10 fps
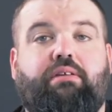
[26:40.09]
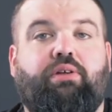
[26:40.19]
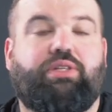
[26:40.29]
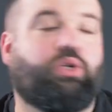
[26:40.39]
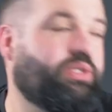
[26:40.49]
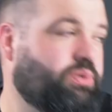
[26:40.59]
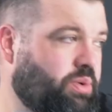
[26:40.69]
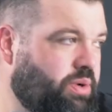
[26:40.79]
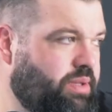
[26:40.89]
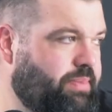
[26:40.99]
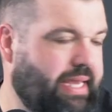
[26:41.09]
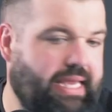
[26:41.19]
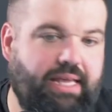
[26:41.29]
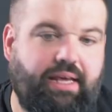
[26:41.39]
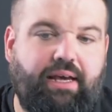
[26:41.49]
You know, it's always what I wanted to
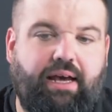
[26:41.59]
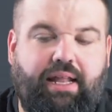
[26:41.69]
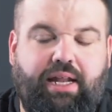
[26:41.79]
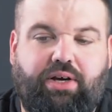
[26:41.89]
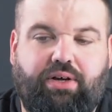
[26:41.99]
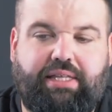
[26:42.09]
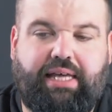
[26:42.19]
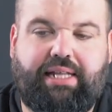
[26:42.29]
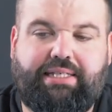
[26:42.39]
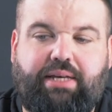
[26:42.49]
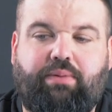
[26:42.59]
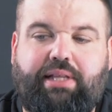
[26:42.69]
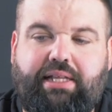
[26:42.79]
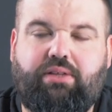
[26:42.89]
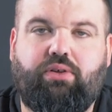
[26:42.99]
be. And then I got to that. It's like, oh,
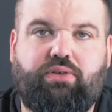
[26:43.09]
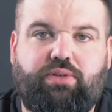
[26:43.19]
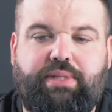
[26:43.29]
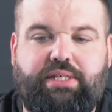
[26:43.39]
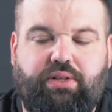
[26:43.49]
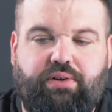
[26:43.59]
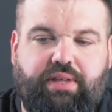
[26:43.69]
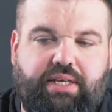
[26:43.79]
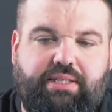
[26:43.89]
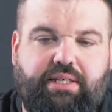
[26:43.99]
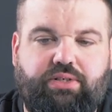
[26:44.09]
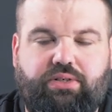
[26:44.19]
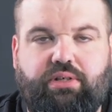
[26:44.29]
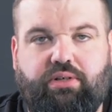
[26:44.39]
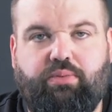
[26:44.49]
I'd like to do some of these other things. Things
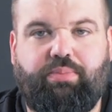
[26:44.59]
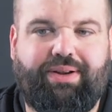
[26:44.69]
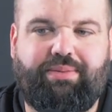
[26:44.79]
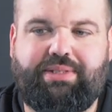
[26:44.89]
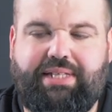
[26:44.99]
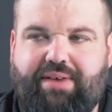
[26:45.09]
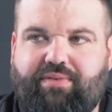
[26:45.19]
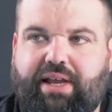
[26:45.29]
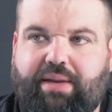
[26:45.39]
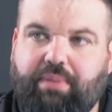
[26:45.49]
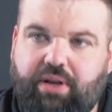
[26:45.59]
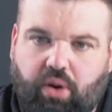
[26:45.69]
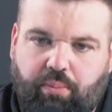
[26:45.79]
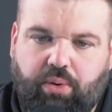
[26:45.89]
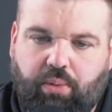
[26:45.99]
are, you know, but it was never like my
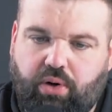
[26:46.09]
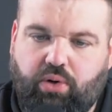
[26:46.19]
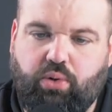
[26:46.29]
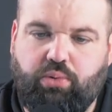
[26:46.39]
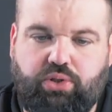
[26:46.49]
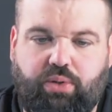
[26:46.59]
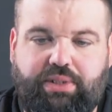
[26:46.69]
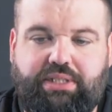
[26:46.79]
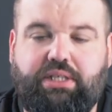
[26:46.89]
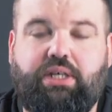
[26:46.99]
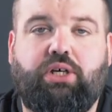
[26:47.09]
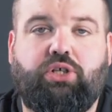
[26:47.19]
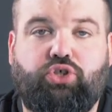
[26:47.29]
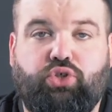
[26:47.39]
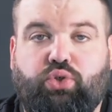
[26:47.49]
number one goal was always
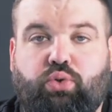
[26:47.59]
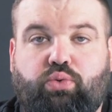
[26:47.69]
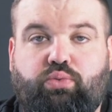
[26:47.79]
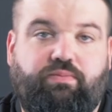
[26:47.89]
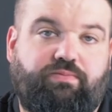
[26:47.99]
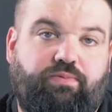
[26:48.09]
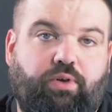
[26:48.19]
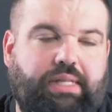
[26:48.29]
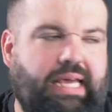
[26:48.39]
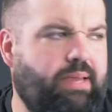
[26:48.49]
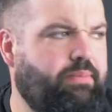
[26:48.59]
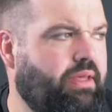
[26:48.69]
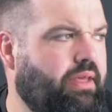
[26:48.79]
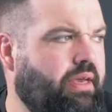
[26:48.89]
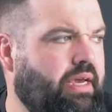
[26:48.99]
just go full time.
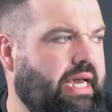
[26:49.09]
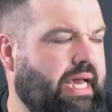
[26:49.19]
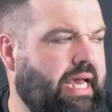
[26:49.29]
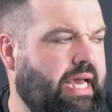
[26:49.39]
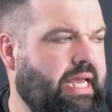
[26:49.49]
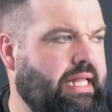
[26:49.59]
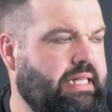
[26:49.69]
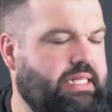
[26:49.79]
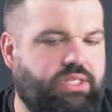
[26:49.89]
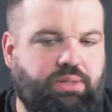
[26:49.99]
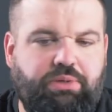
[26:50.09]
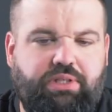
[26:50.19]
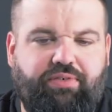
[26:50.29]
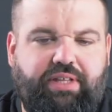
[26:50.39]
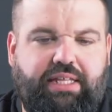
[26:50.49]
And some of the
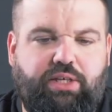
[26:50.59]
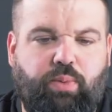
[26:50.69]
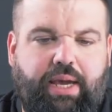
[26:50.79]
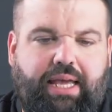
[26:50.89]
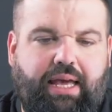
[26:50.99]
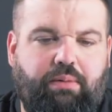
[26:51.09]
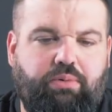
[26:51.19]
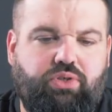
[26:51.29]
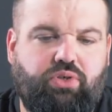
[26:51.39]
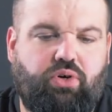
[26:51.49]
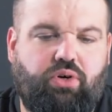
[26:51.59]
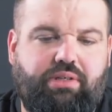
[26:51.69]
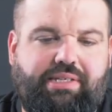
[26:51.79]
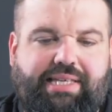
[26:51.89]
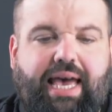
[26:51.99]
stuff I did this week, I was
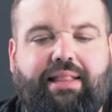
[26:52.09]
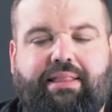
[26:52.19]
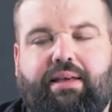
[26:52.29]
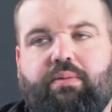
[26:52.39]
on set.